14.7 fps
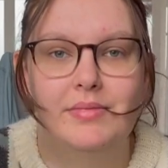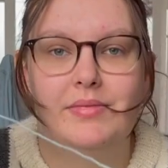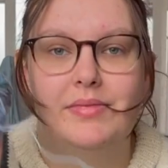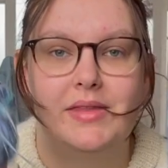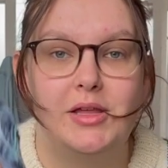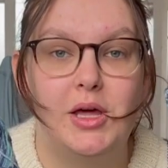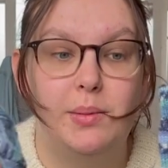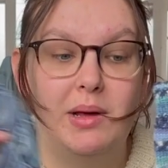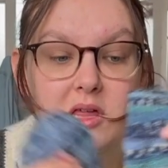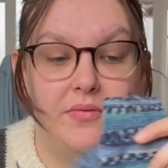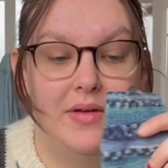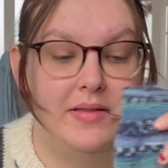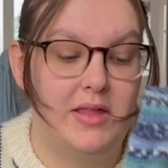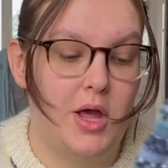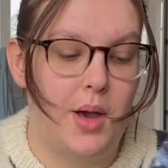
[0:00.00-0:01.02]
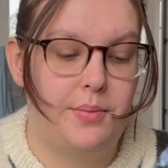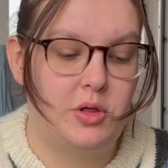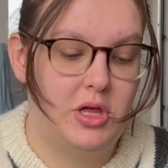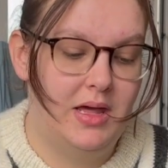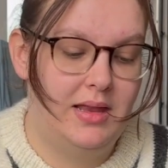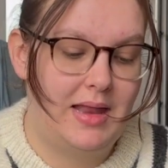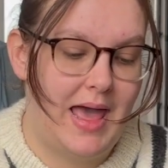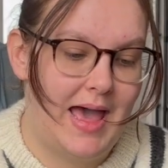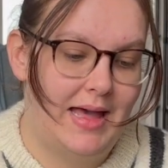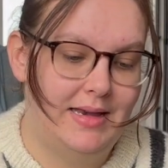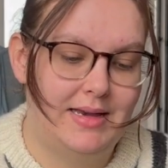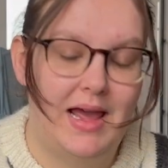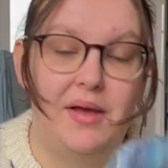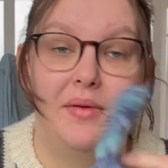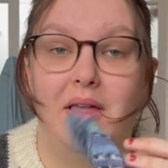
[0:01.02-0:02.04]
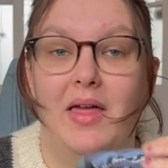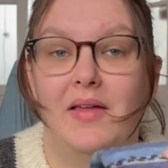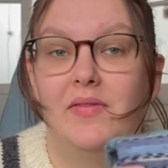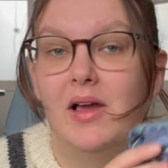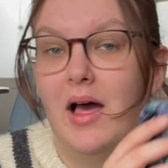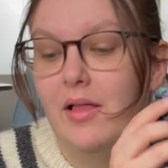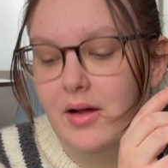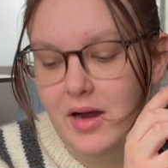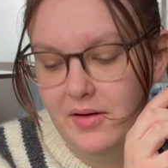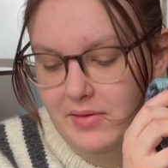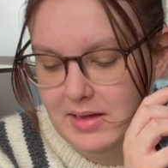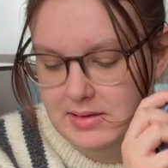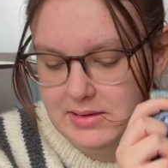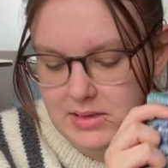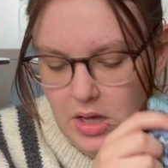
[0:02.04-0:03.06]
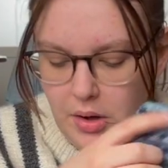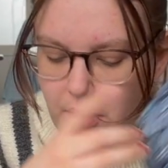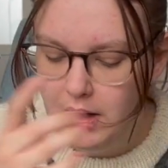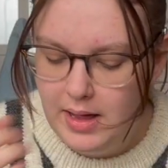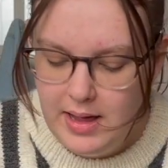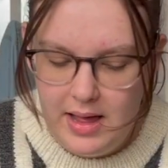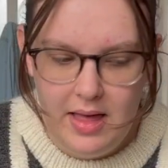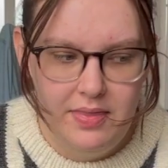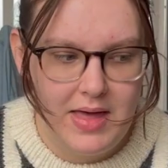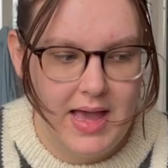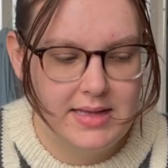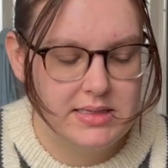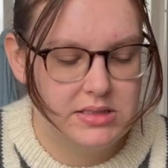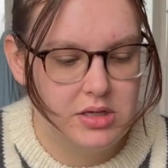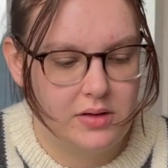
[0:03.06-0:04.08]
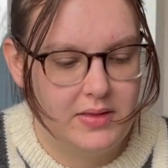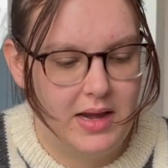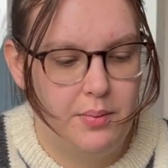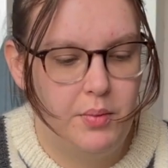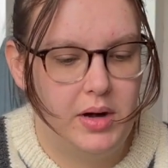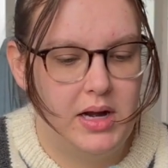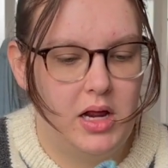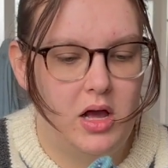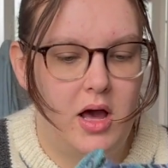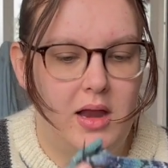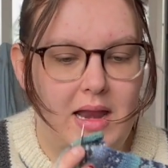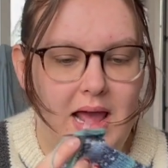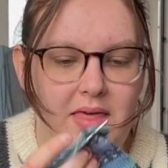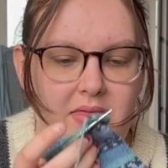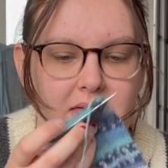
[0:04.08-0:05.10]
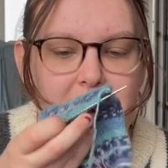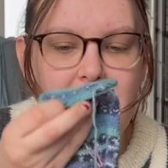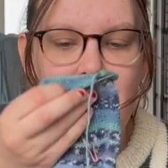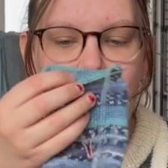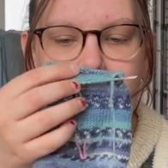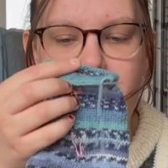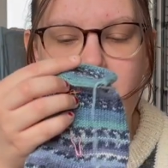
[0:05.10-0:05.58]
it's a good budget friendly option and I really like the color of it. So that is a sock that I'm working on. I think I have